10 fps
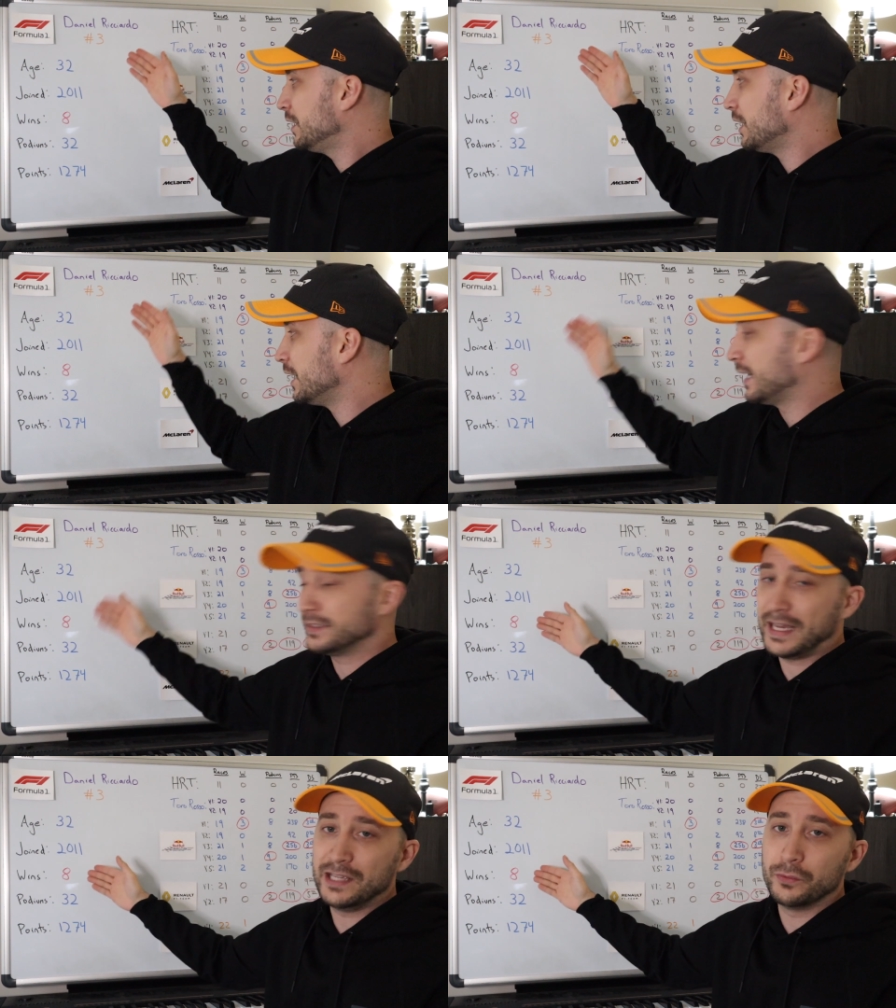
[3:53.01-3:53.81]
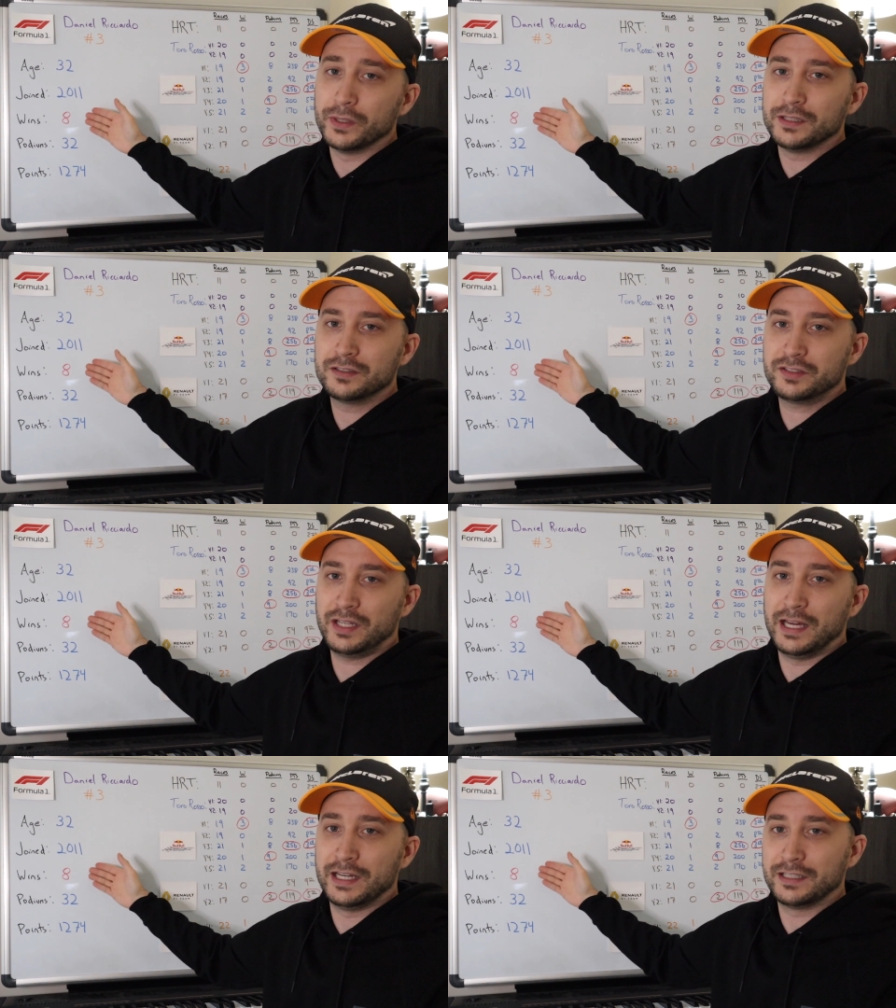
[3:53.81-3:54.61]
Uh, has eight wins
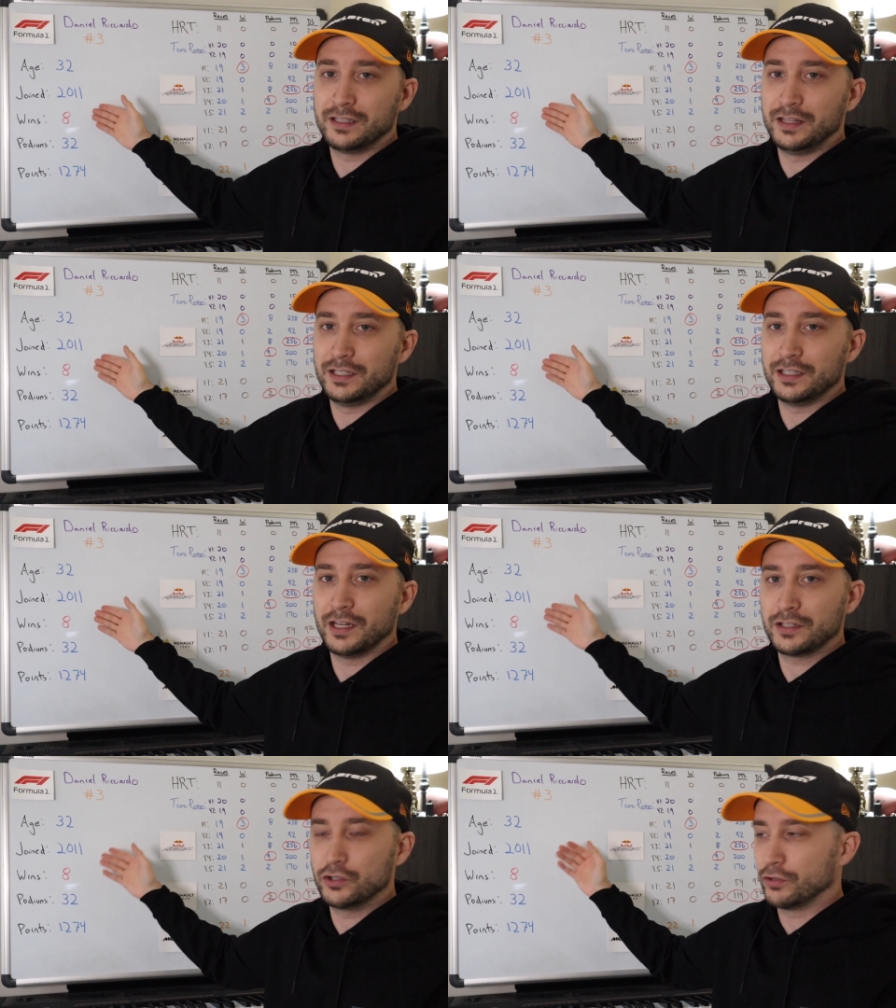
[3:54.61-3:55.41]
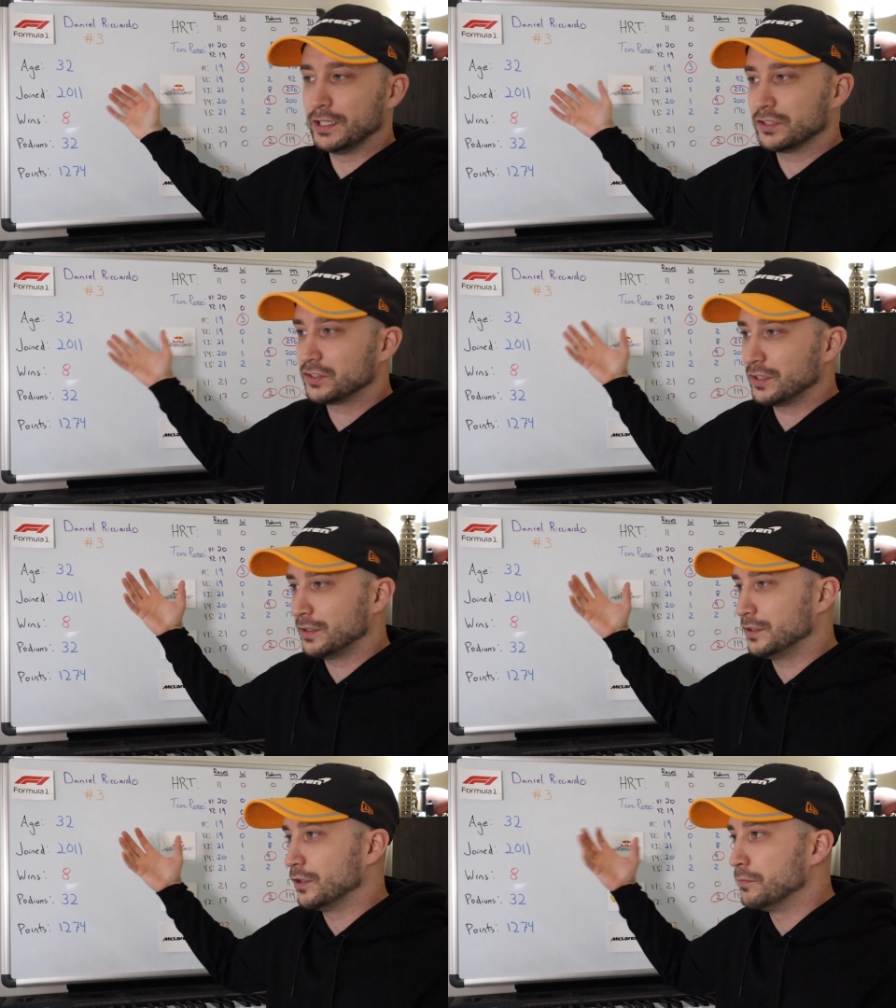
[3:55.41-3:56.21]
at the greatest
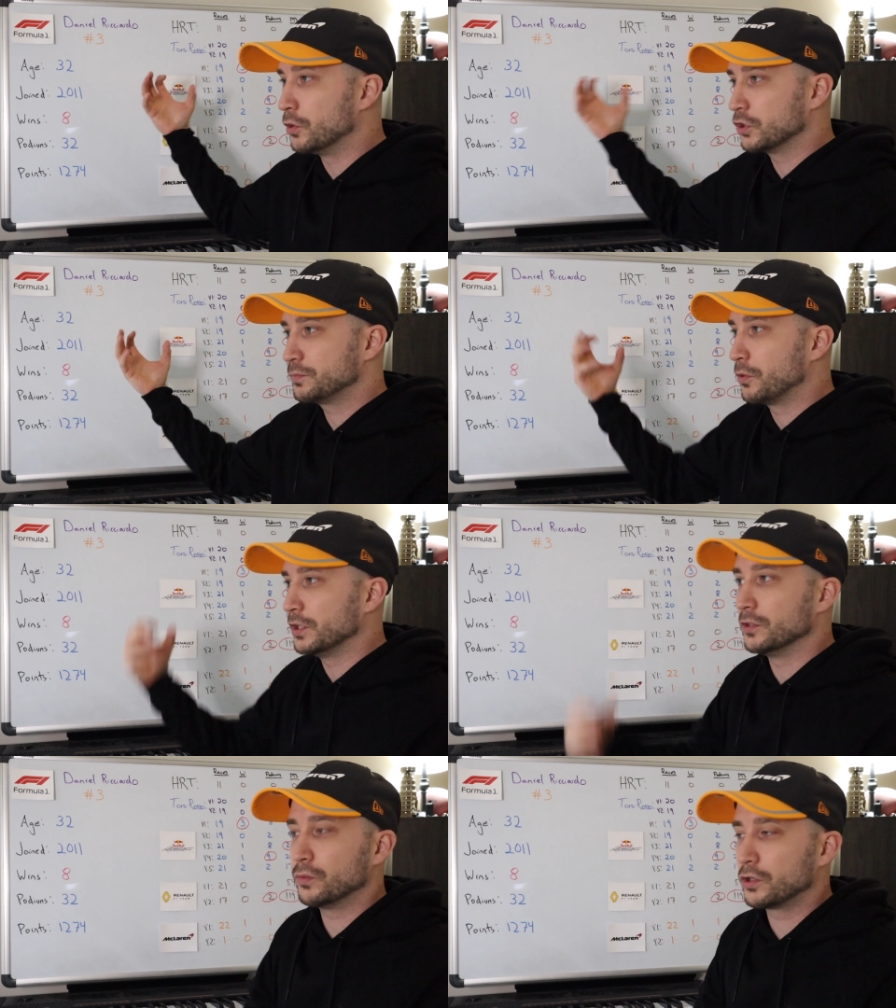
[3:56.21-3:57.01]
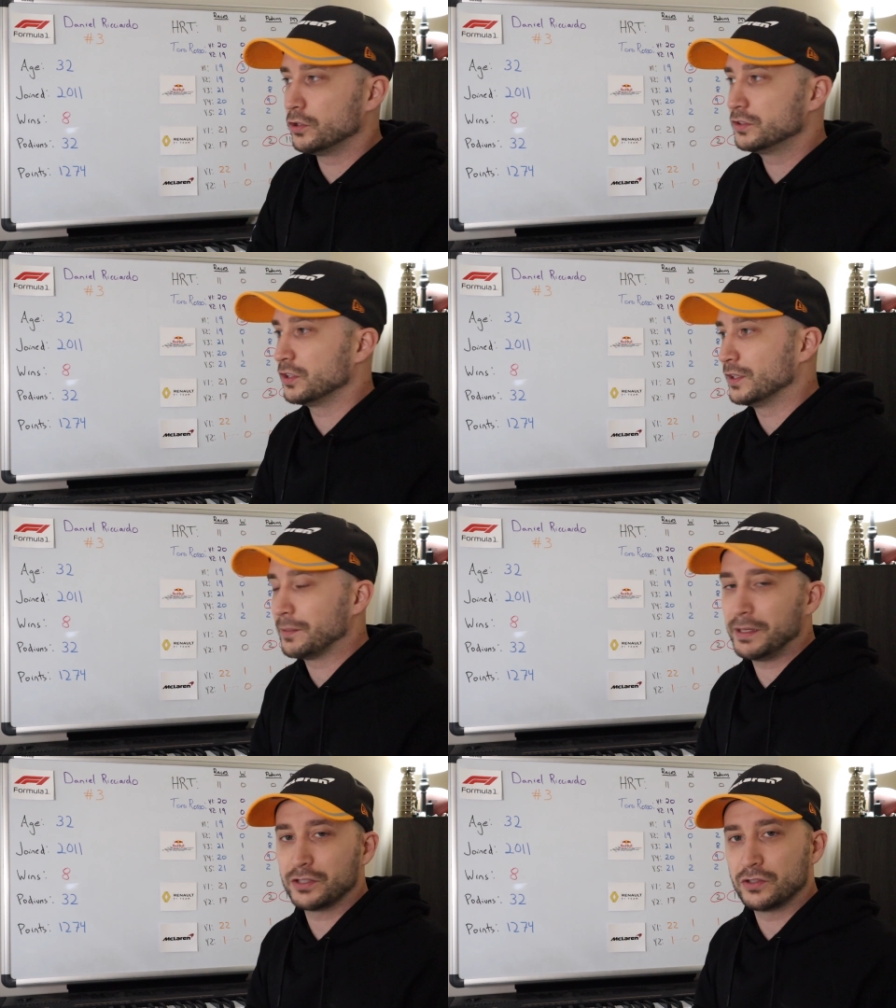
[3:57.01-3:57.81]
you know motorsport in the world, so at the
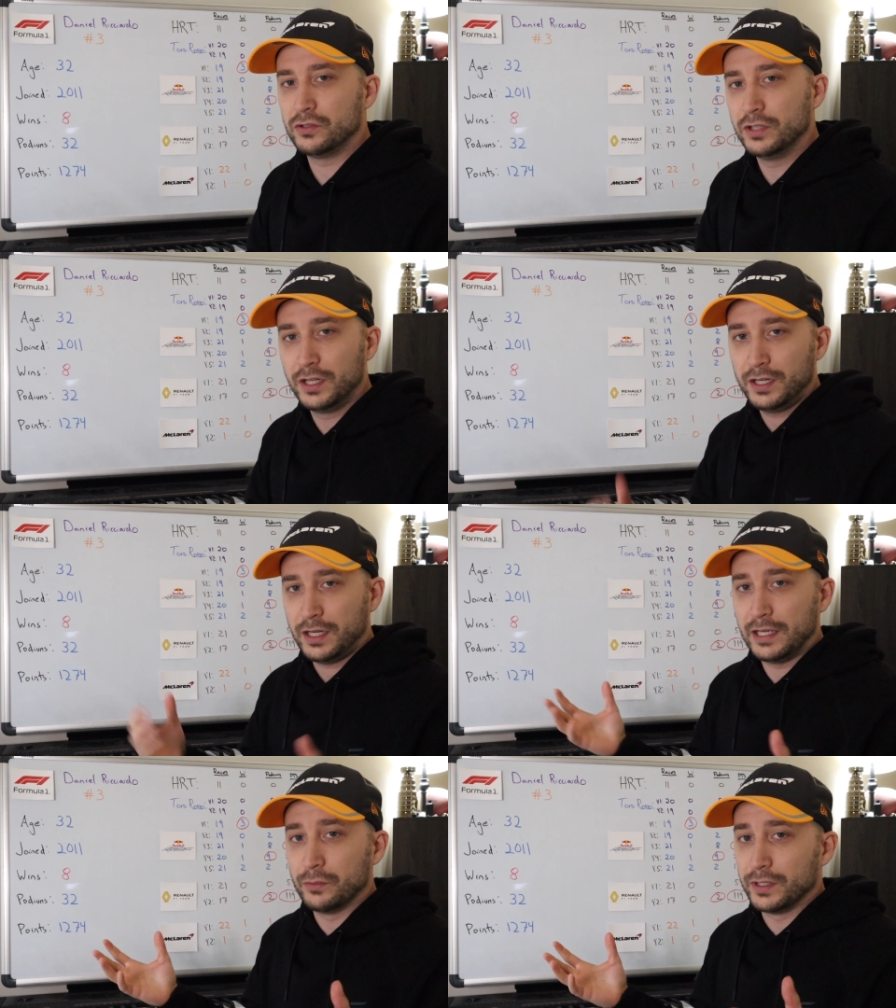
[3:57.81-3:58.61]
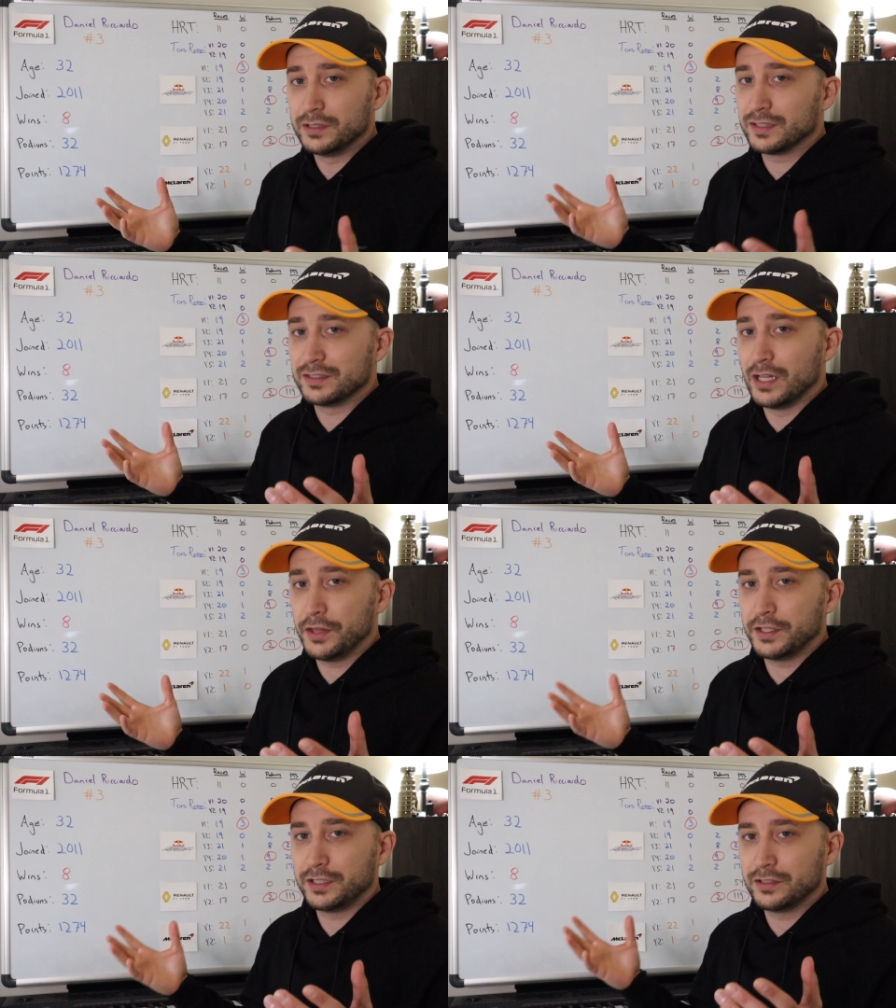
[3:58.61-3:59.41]
pinnacle. Eight wins is
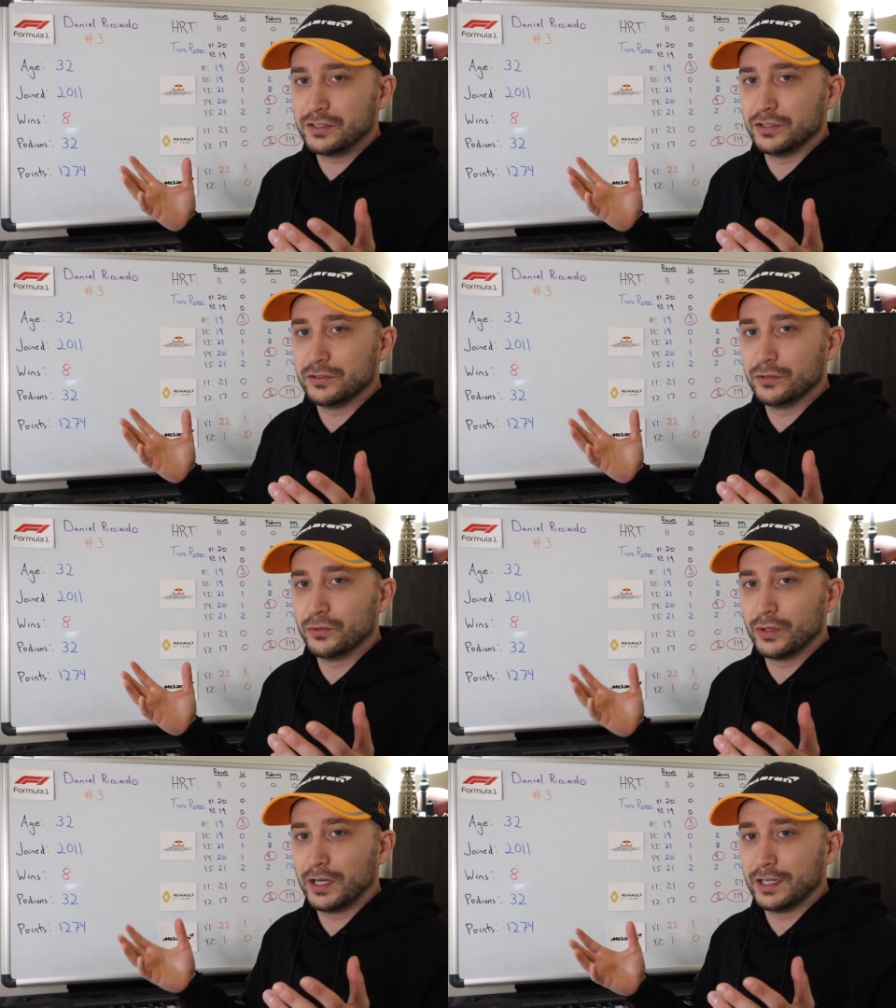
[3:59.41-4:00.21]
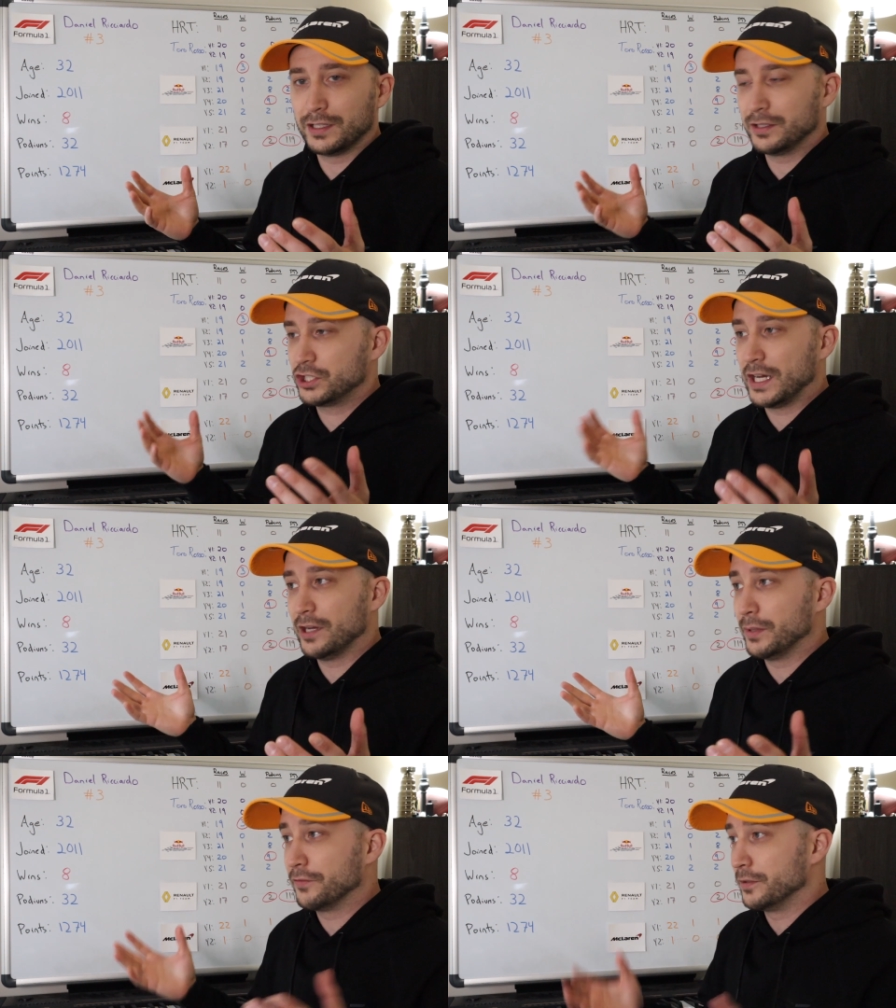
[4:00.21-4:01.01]
nothing to uh, shy
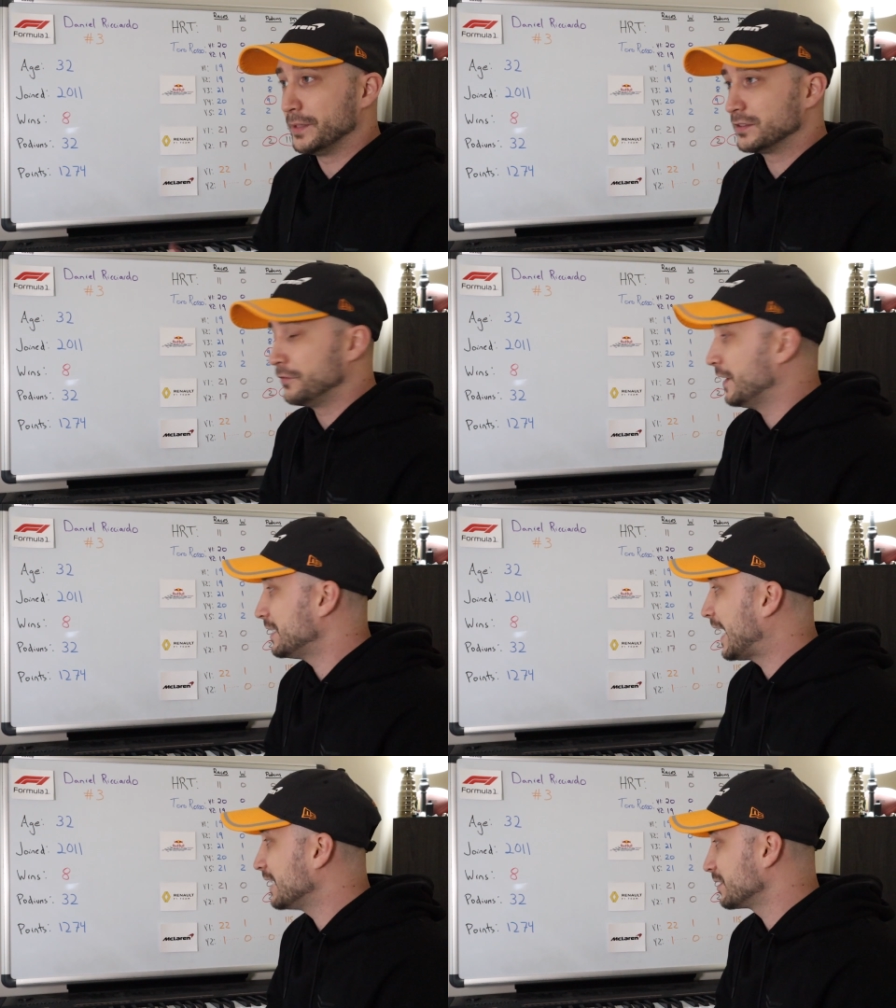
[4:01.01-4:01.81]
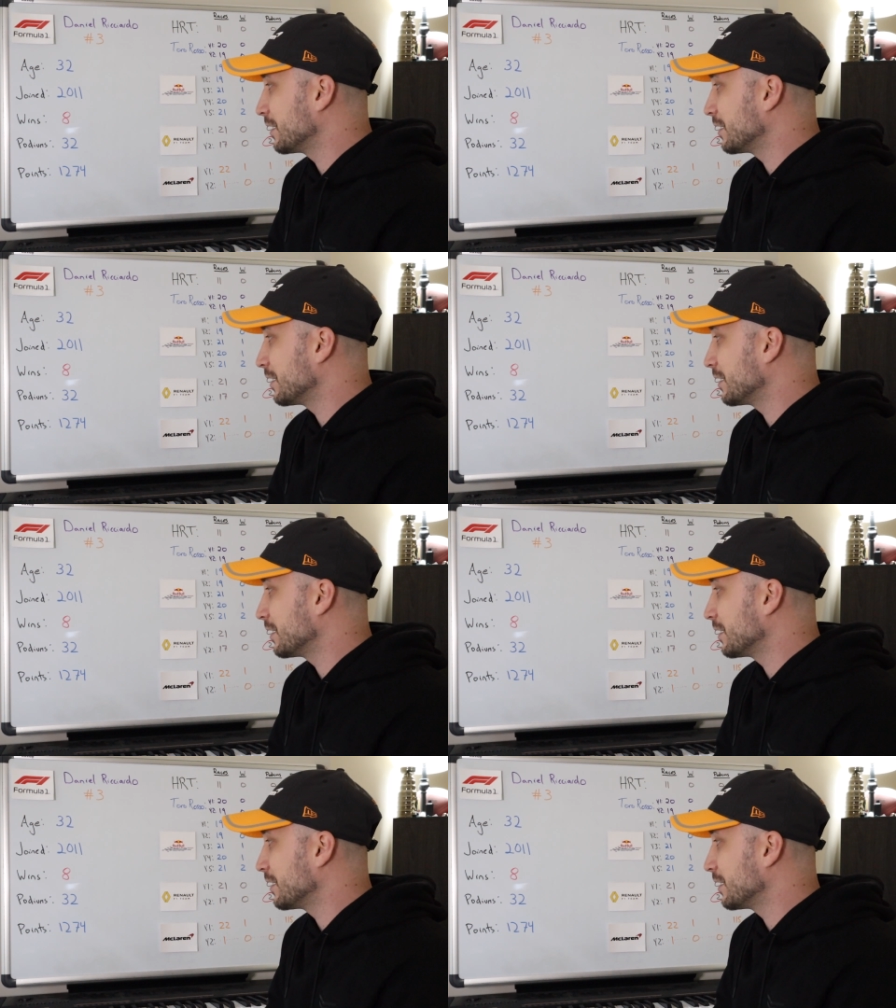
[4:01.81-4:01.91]
away from. That's a fantastic